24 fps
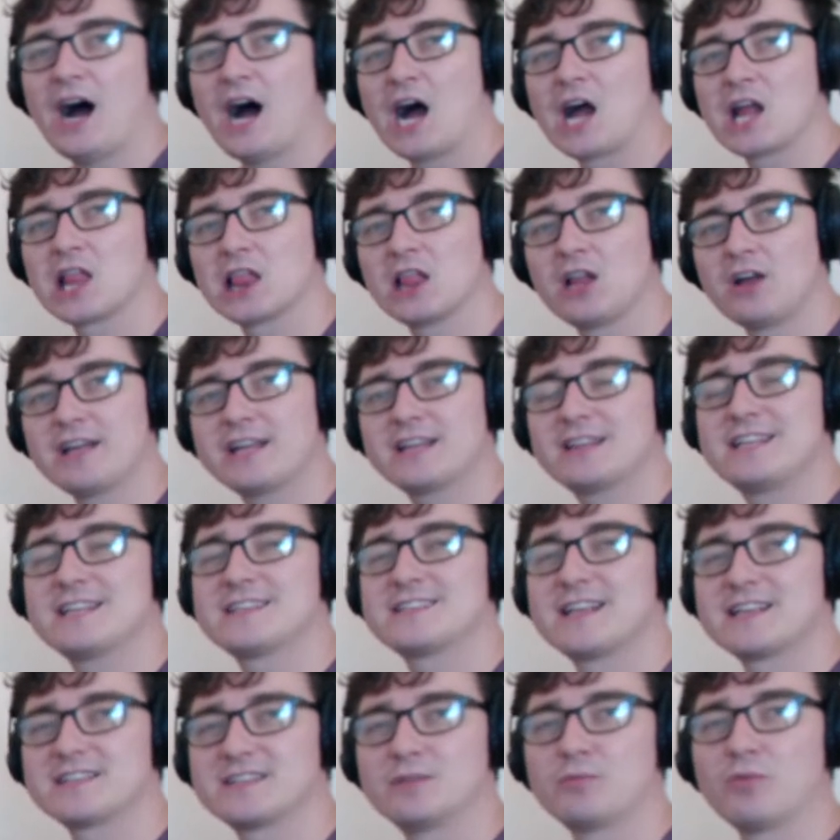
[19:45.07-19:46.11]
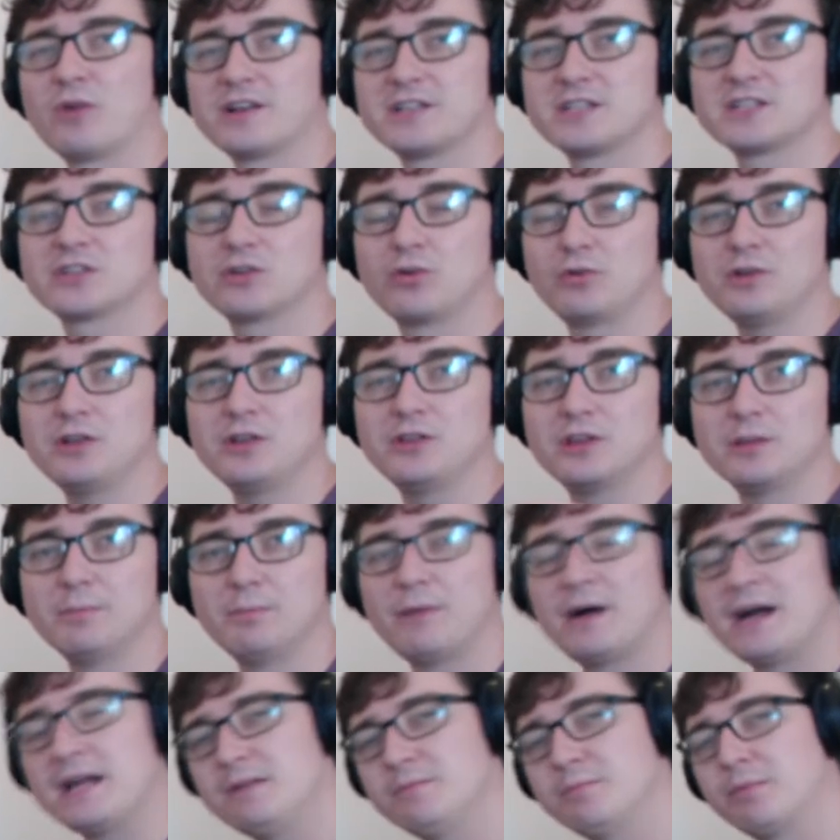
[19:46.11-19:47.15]
Unlike this lesson where I just taught you the
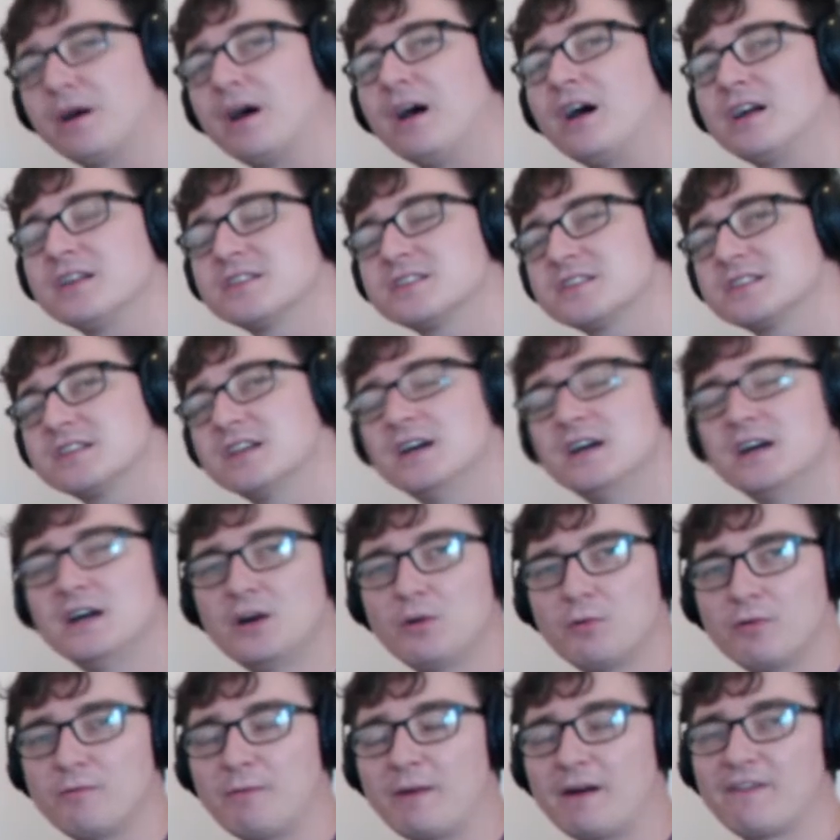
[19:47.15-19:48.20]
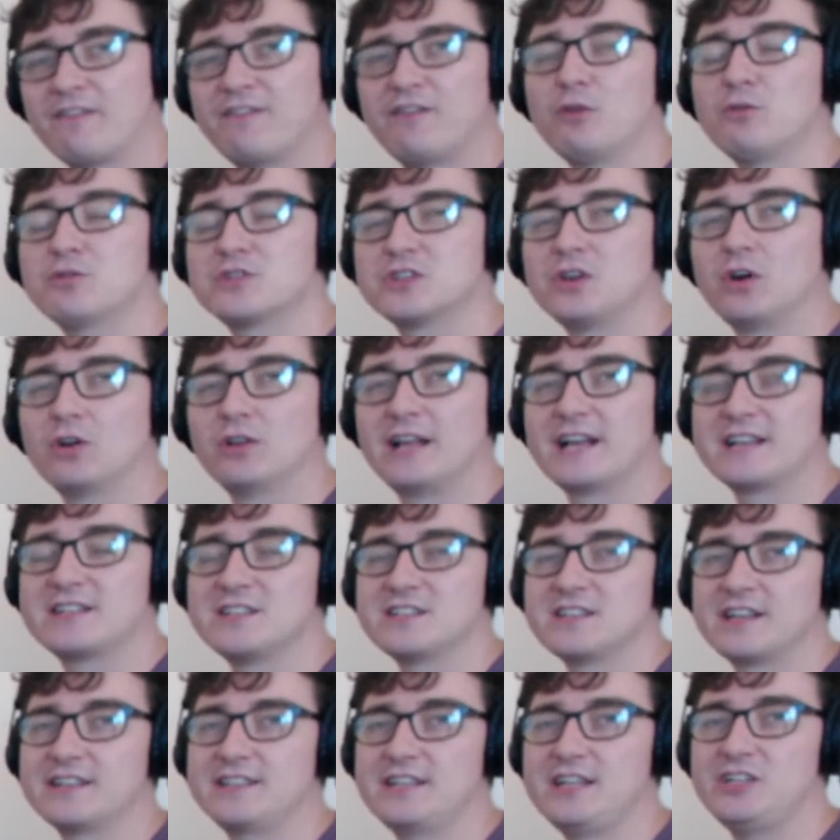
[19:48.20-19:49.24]
main parts, with my full song
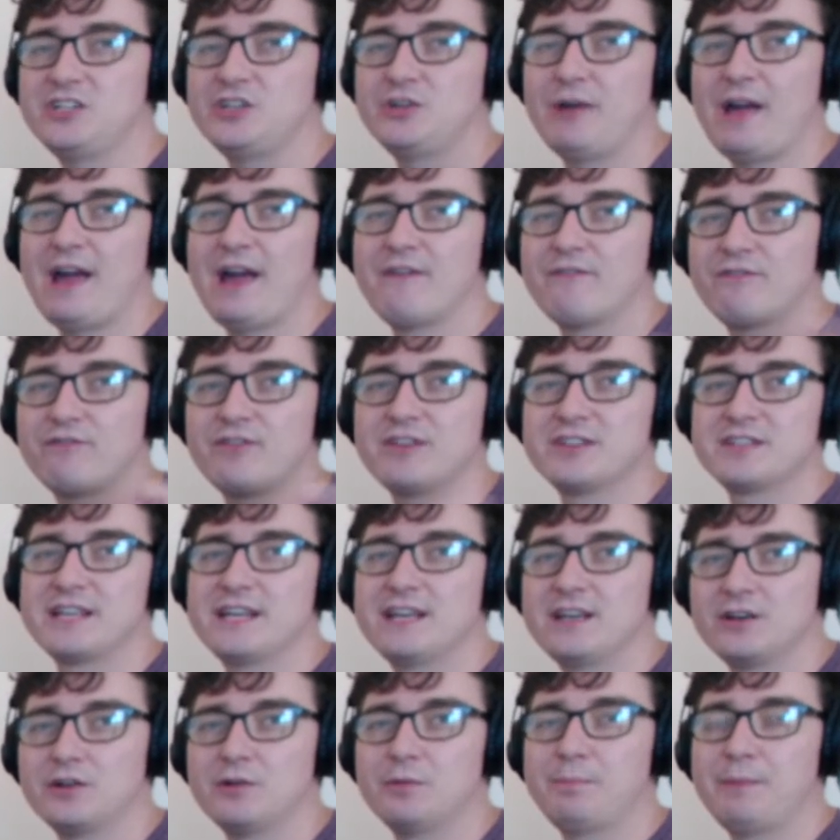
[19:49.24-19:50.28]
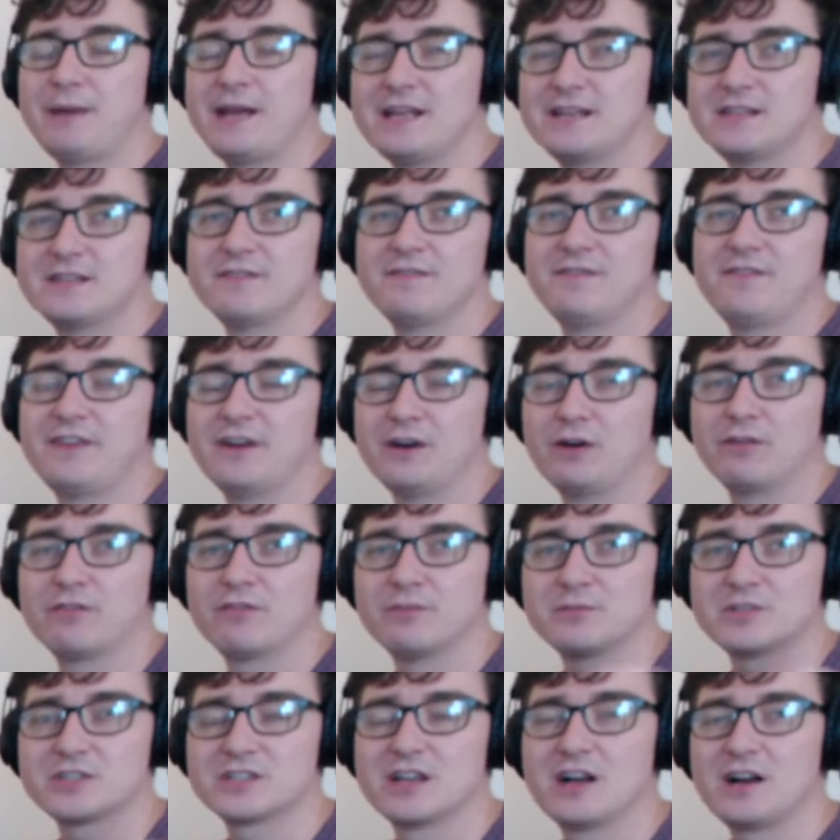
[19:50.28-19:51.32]
lessons I teach you every single beat and fill,
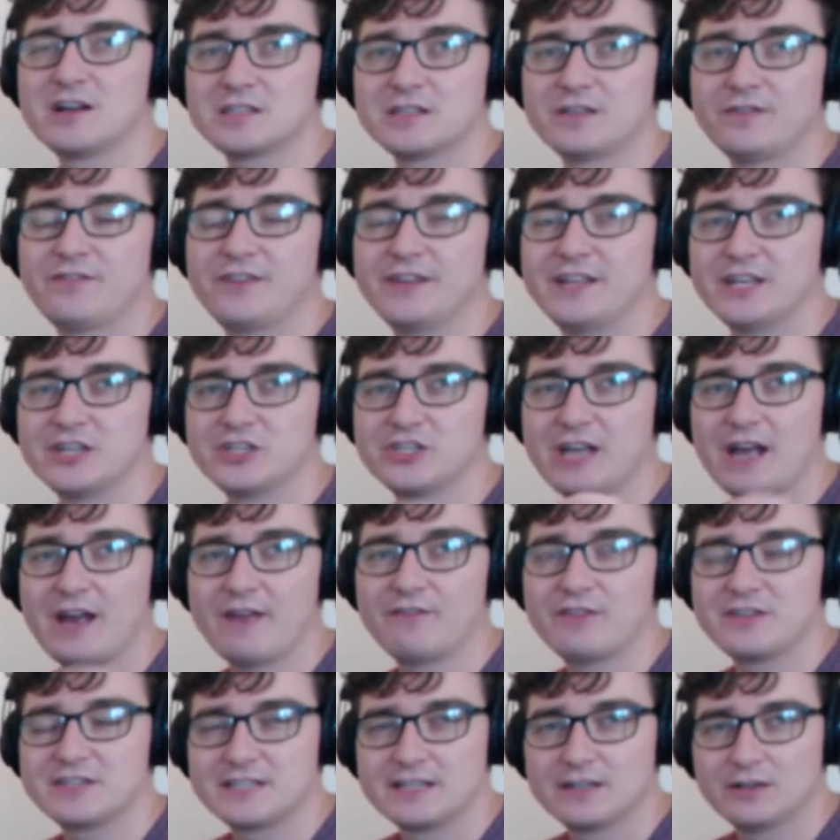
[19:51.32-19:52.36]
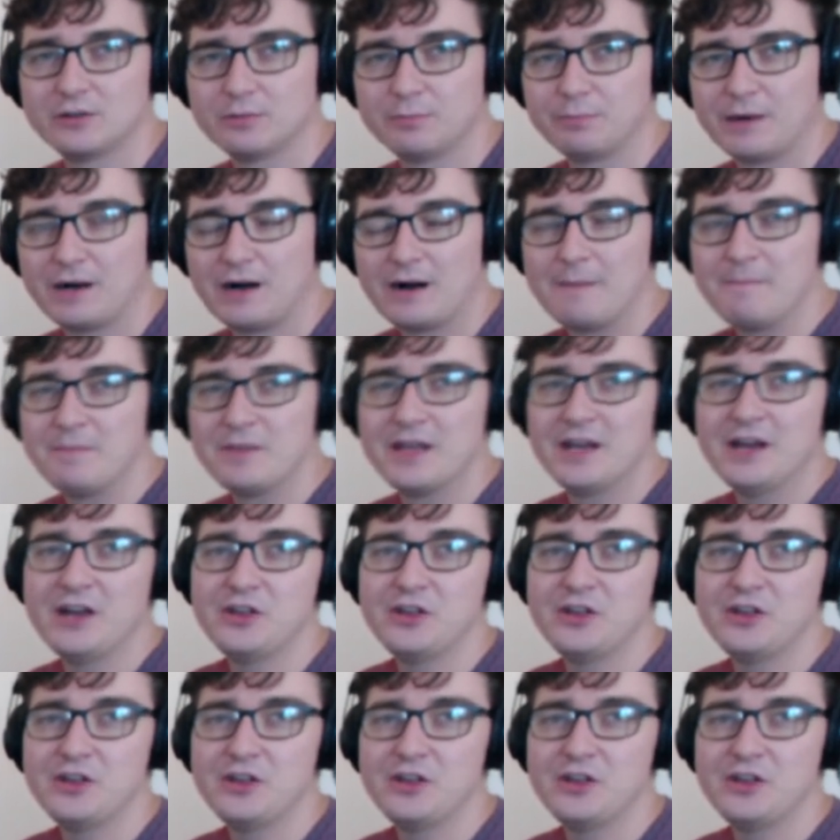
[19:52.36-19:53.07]
from start to finish, every single bar.